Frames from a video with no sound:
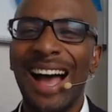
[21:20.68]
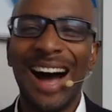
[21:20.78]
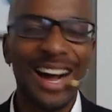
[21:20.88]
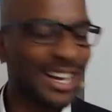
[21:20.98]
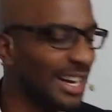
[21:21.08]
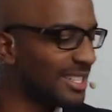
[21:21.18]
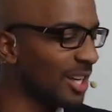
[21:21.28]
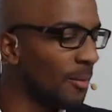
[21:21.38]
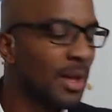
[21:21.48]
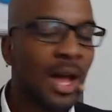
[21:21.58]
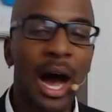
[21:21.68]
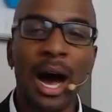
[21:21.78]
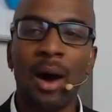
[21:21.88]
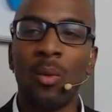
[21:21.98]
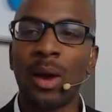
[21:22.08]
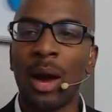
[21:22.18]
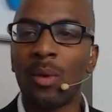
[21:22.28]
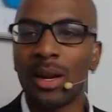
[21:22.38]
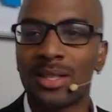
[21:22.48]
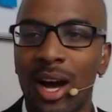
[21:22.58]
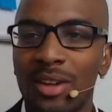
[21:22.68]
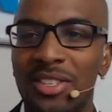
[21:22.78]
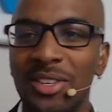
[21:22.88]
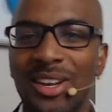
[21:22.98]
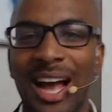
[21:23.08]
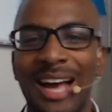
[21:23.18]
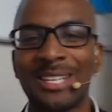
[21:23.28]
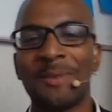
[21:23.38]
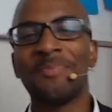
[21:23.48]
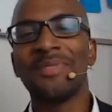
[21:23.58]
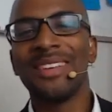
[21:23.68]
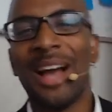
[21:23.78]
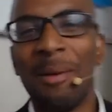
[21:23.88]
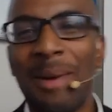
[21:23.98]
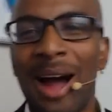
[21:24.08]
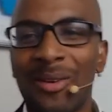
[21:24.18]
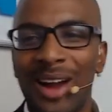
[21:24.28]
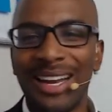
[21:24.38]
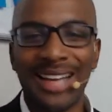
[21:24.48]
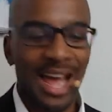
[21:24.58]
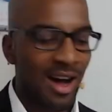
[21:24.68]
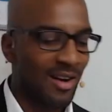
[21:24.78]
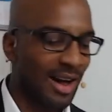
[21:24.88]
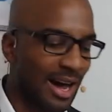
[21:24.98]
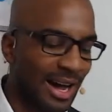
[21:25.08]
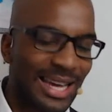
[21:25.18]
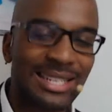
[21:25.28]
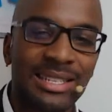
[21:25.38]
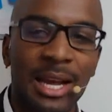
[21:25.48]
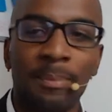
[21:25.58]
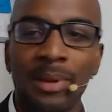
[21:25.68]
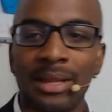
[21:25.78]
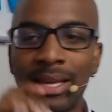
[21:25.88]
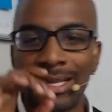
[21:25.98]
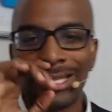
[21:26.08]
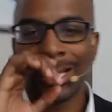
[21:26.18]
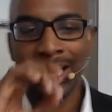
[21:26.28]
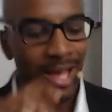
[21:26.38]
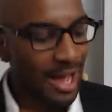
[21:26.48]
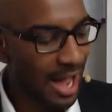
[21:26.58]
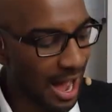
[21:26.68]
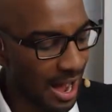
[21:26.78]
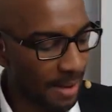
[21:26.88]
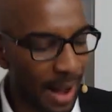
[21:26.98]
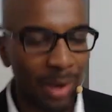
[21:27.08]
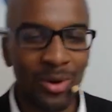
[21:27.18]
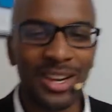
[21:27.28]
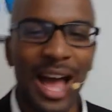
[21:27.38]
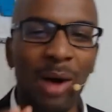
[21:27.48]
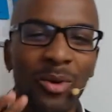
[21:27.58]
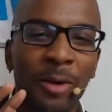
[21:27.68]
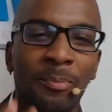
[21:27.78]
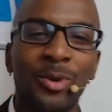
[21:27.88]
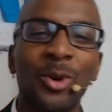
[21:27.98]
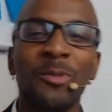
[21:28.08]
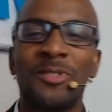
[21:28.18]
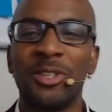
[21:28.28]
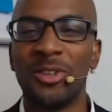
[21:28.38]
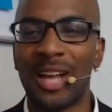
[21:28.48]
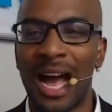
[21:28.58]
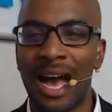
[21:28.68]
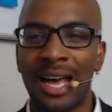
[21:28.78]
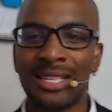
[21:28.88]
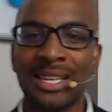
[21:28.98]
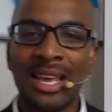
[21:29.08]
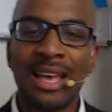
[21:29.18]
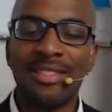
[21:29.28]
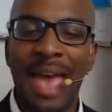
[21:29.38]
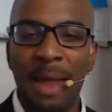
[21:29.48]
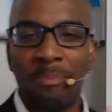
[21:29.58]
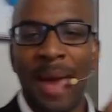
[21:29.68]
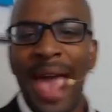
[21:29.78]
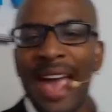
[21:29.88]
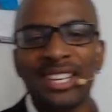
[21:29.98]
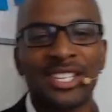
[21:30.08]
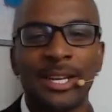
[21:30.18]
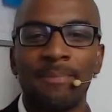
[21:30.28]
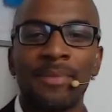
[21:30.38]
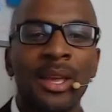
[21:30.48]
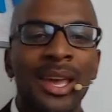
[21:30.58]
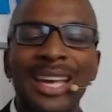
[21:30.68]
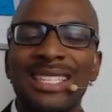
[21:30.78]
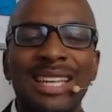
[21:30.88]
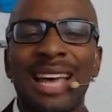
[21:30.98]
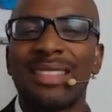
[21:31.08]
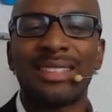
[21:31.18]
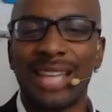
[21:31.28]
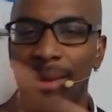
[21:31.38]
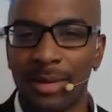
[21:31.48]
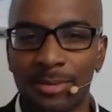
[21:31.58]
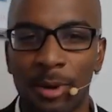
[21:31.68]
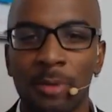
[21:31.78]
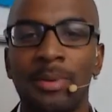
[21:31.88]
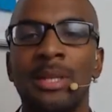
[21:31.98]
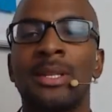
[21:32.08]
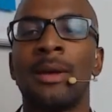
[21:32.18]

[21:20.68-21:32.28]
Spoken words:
Good. So what I want to talk to you guys about right now is simply this. I want to prove to you guys that passion is not the same as purpose.